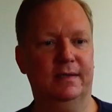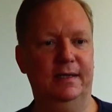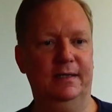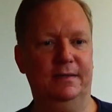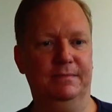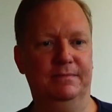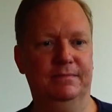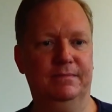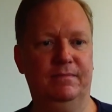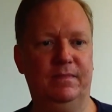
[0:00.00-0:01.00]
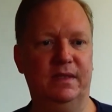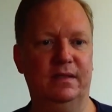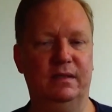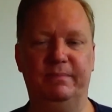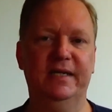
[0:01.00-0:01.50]

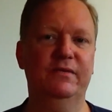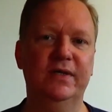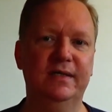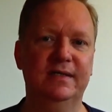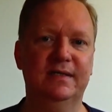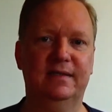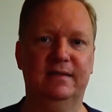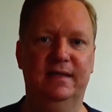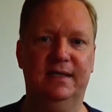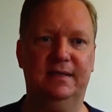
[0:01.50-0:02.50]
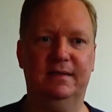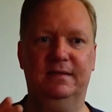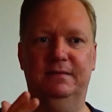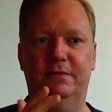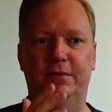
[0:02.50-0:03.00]
the benefit is that
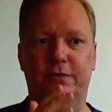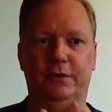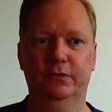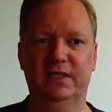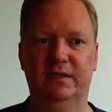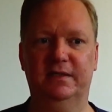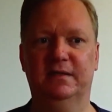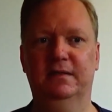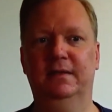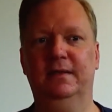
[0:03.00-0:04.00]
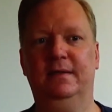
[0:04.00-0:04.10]
your users